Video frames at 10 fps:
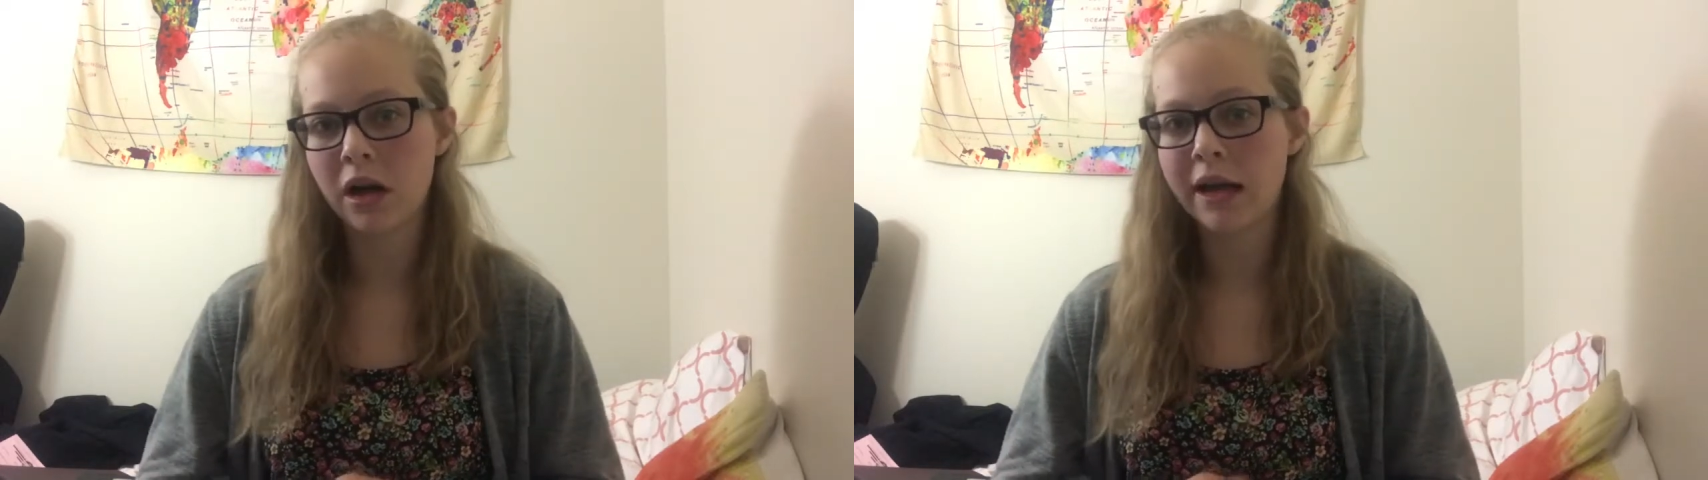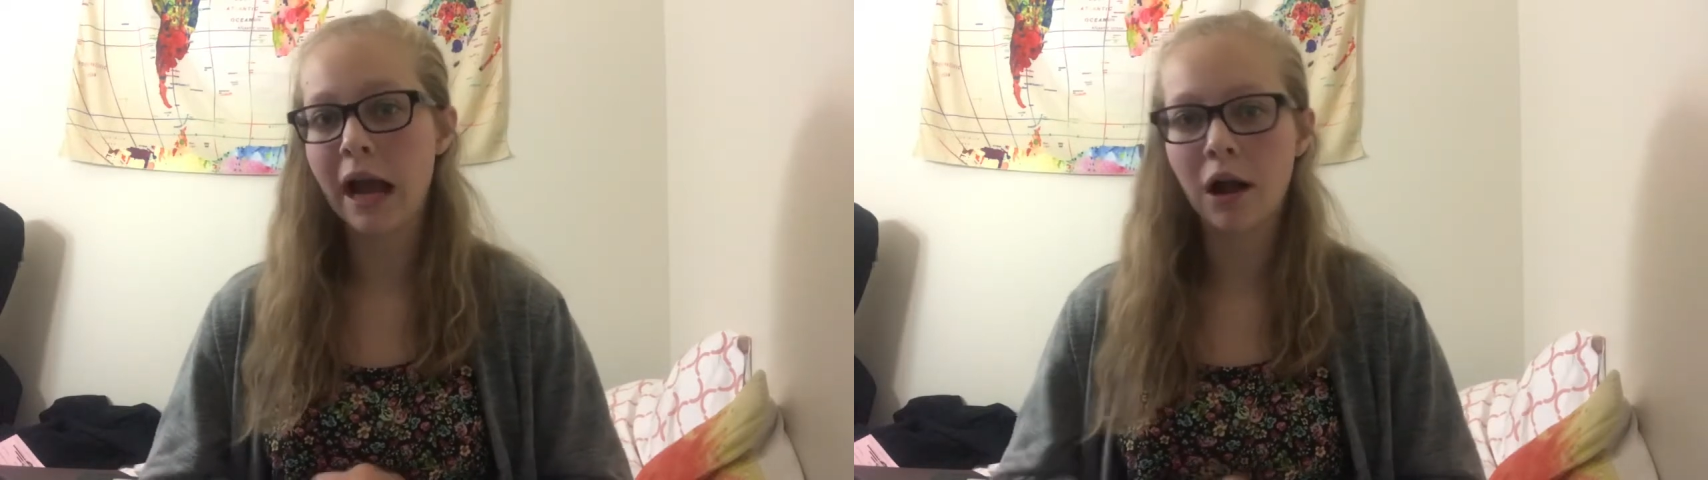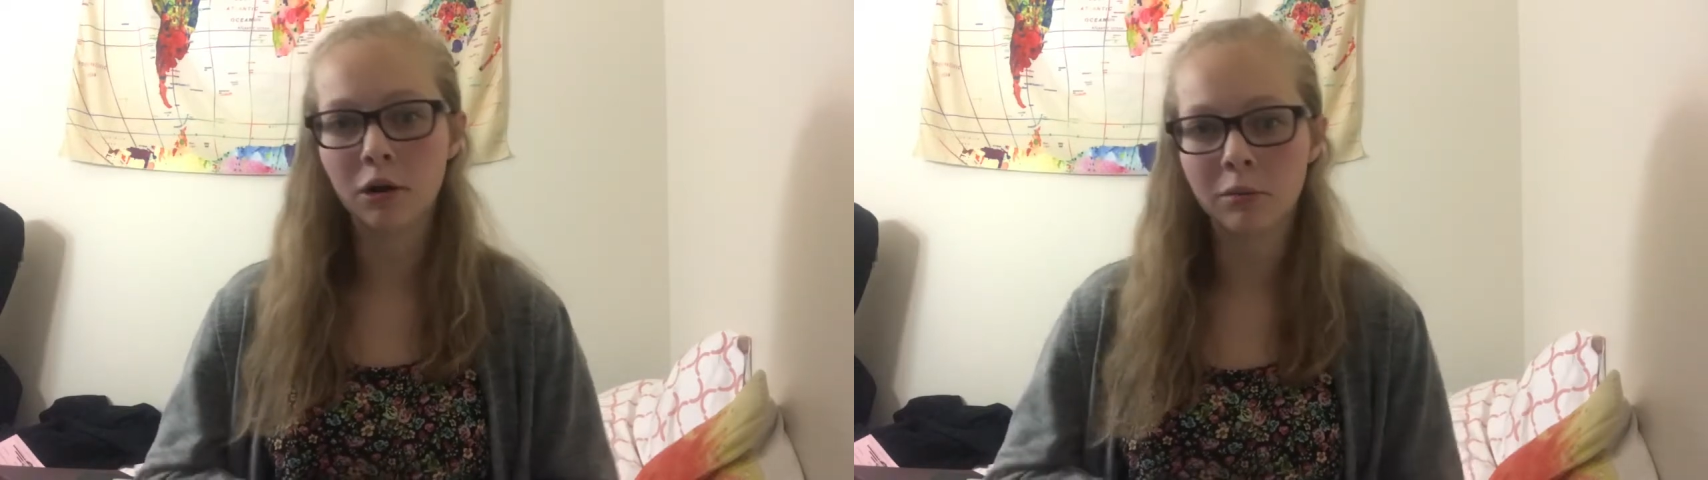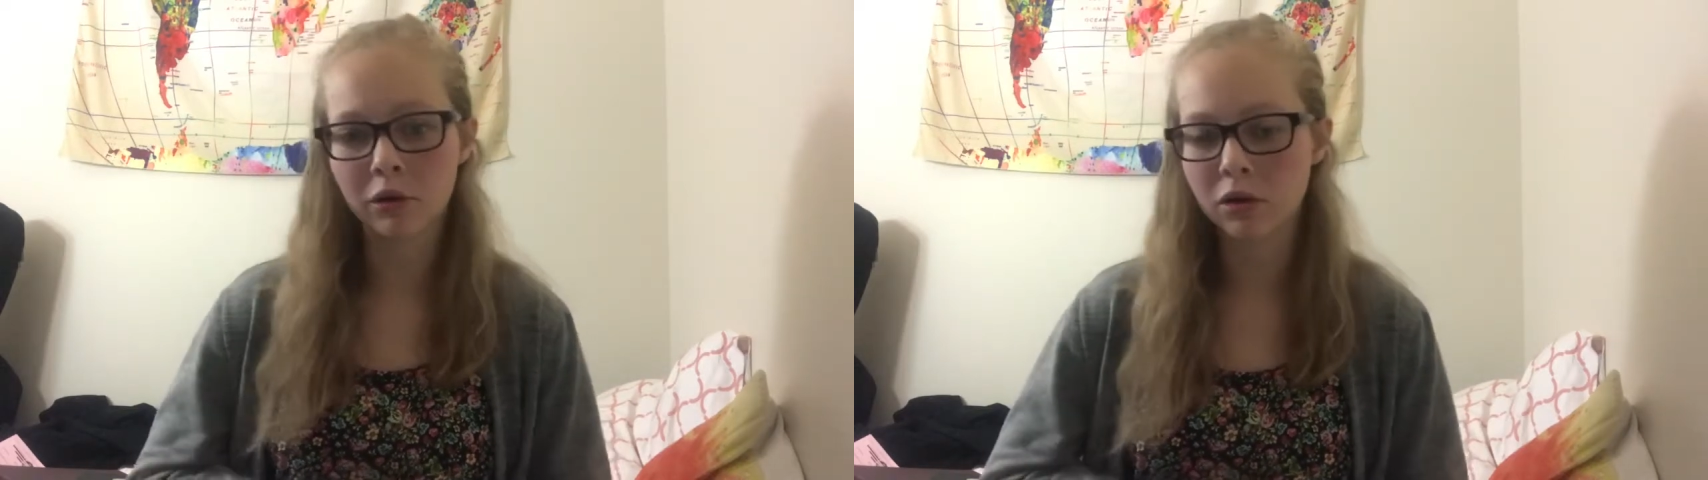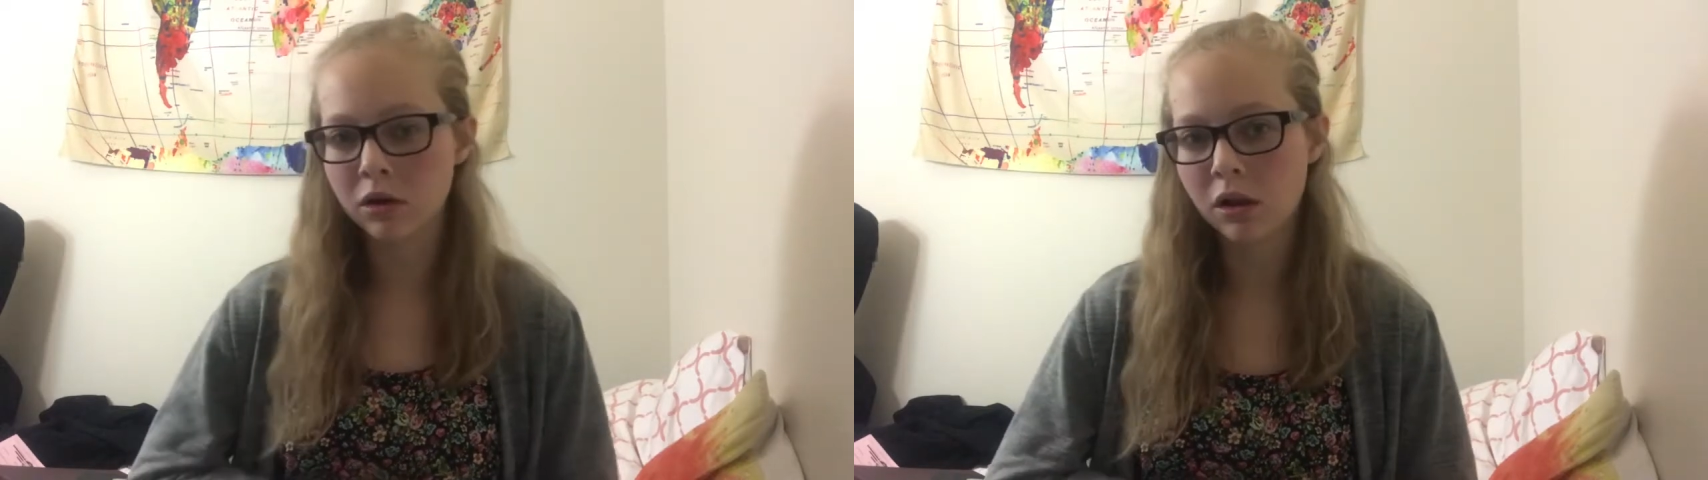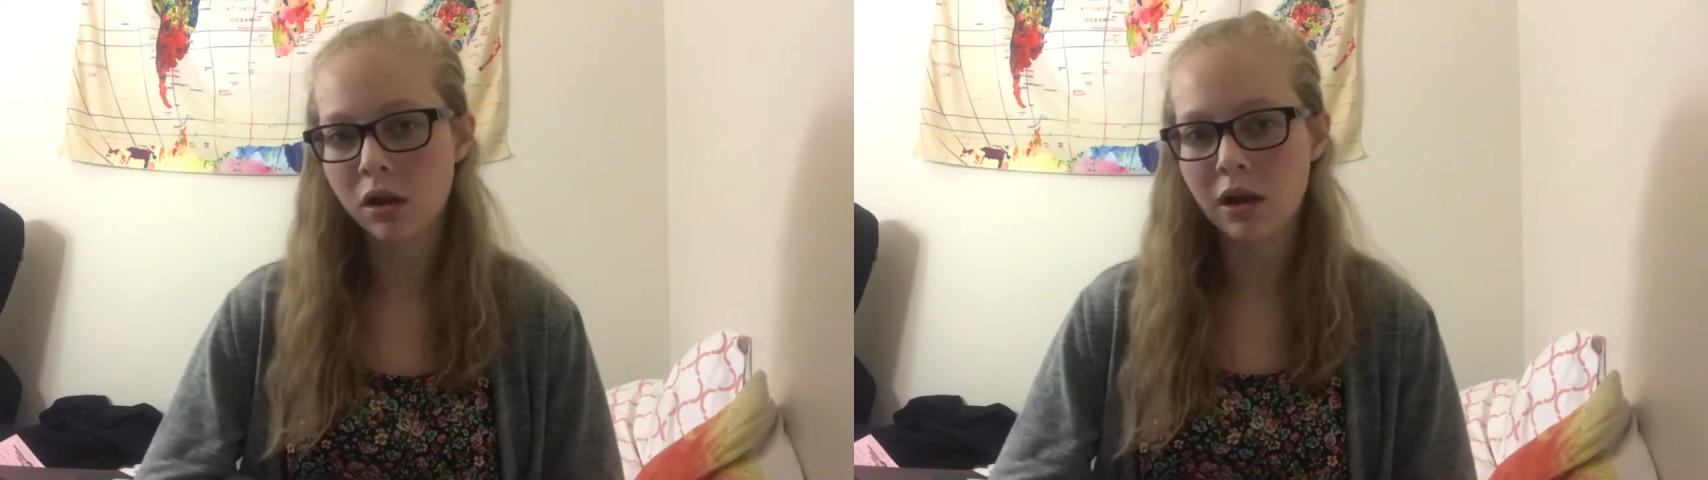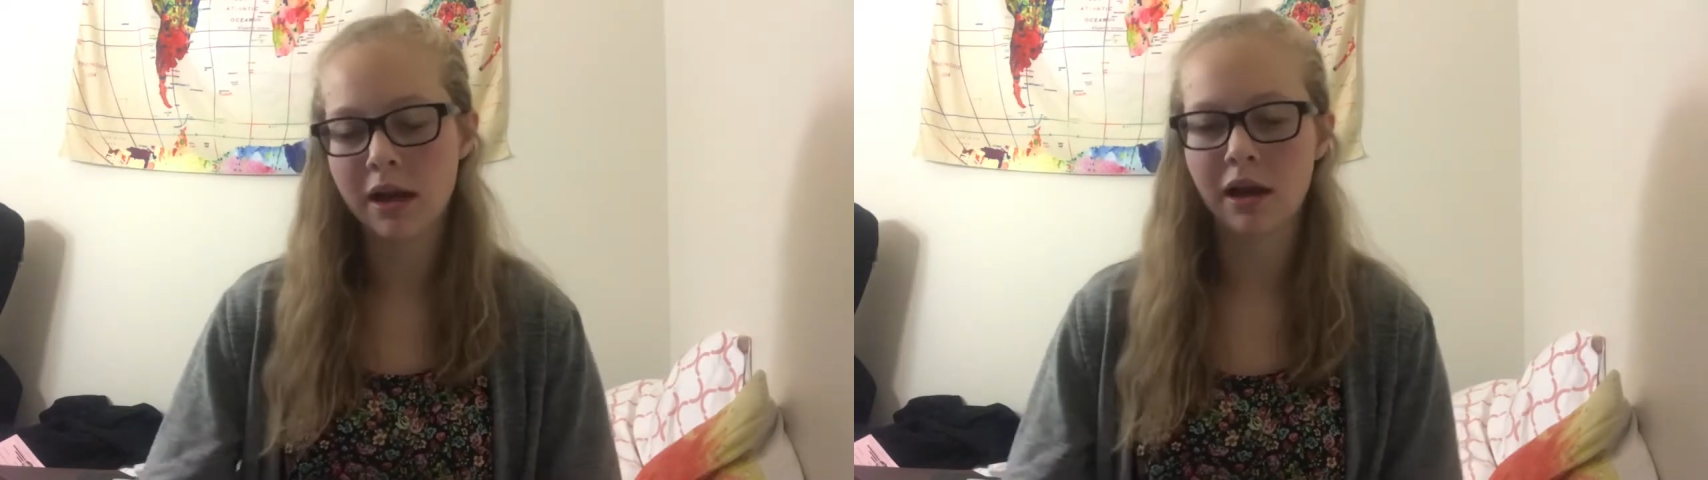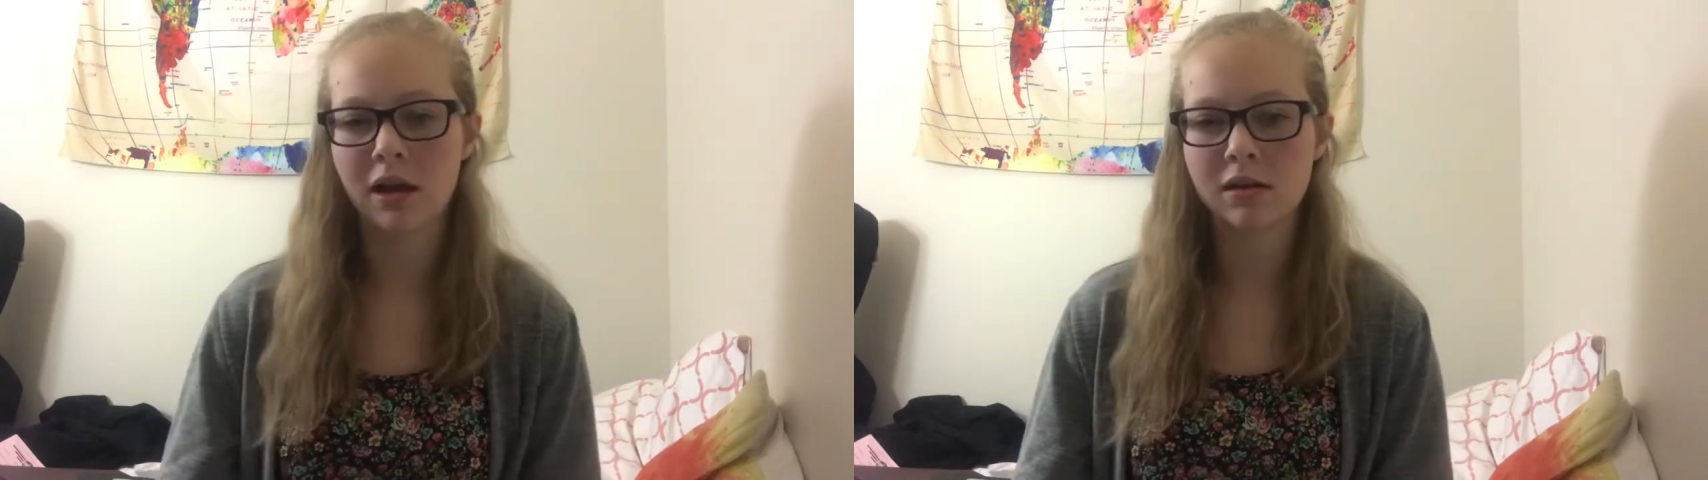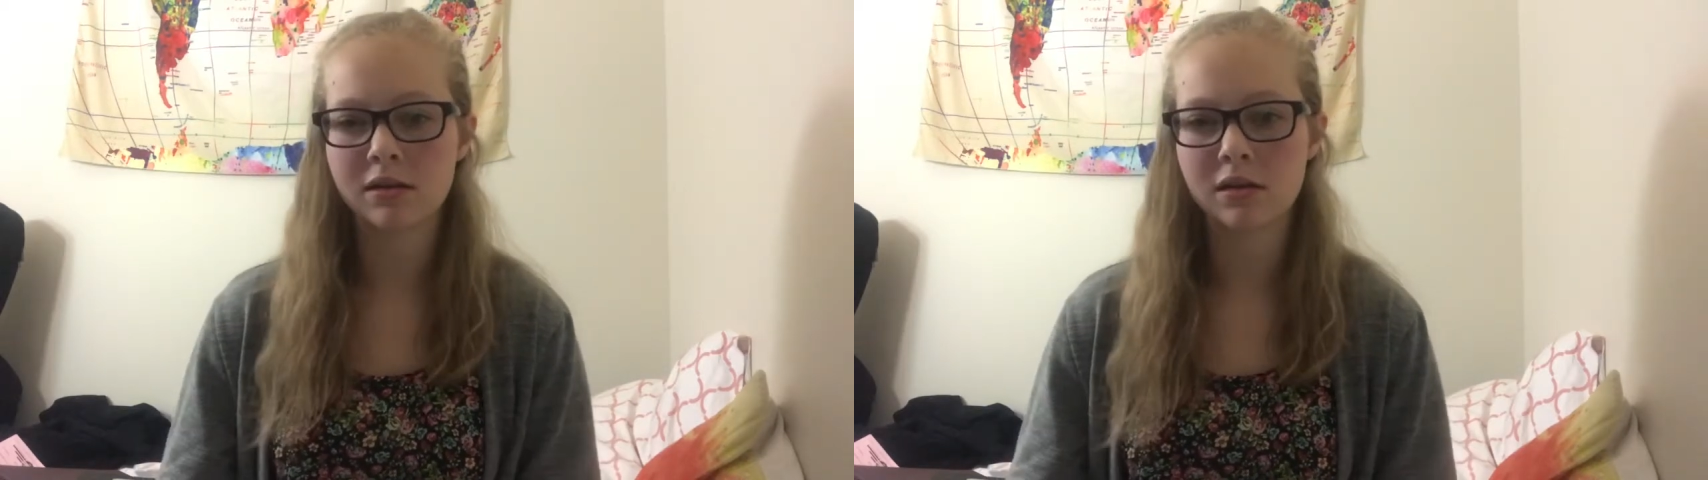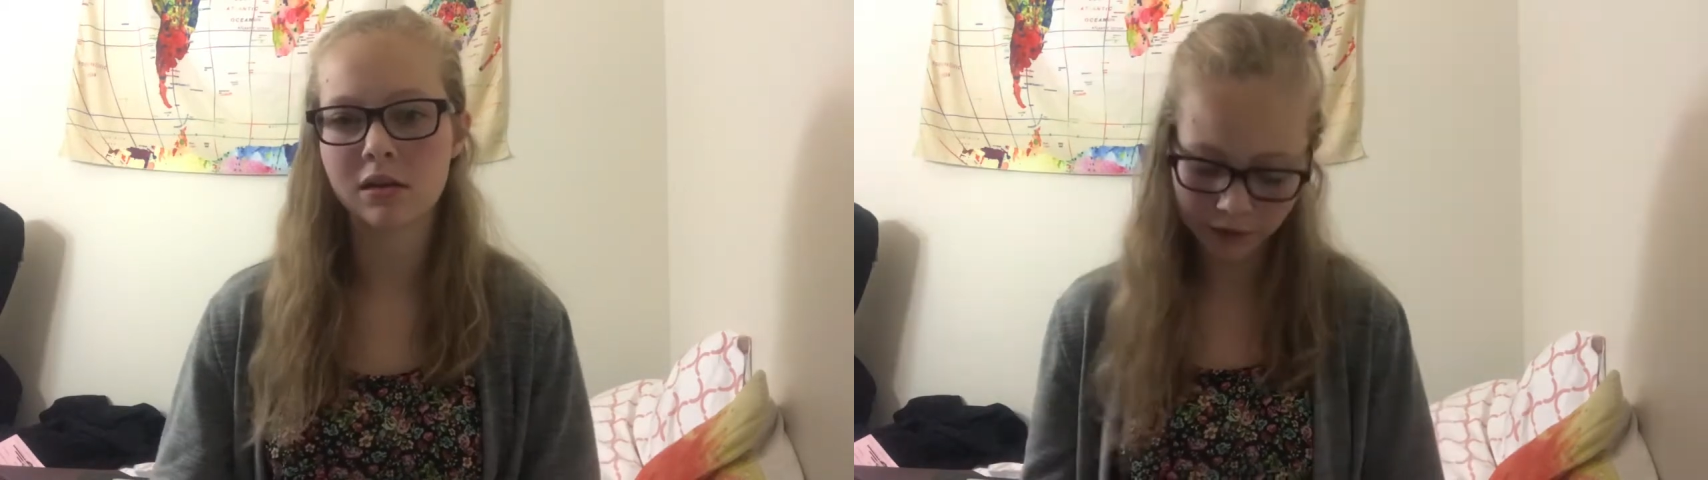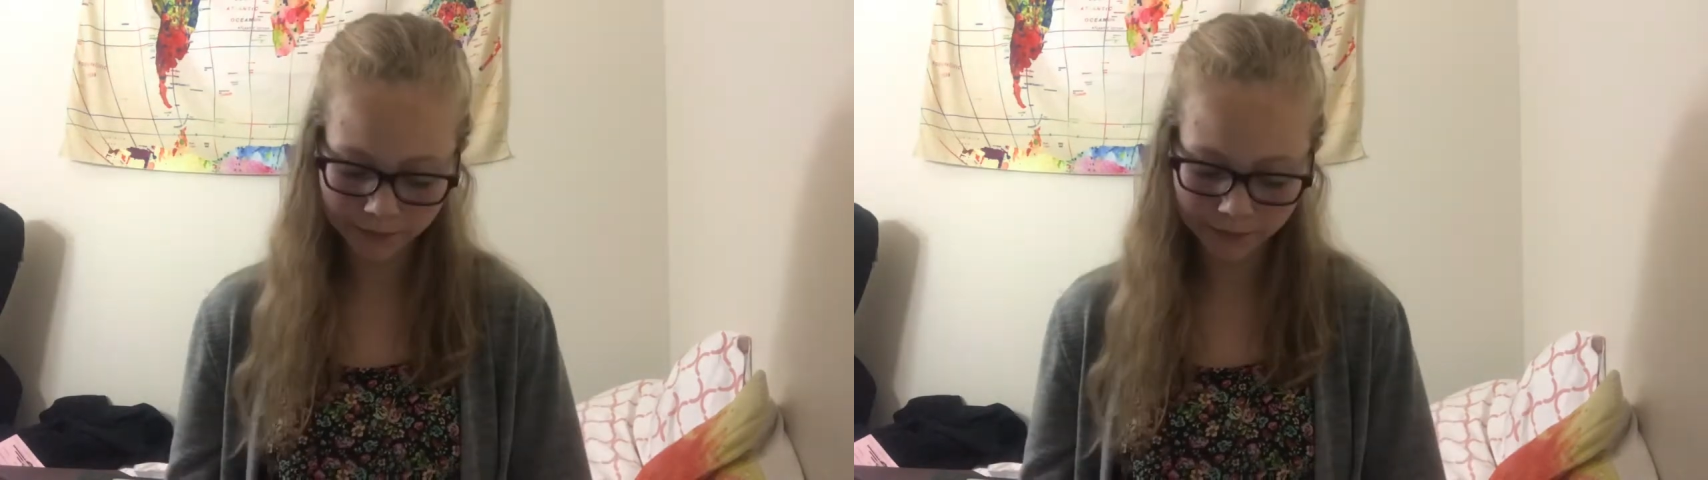accountable, I guess.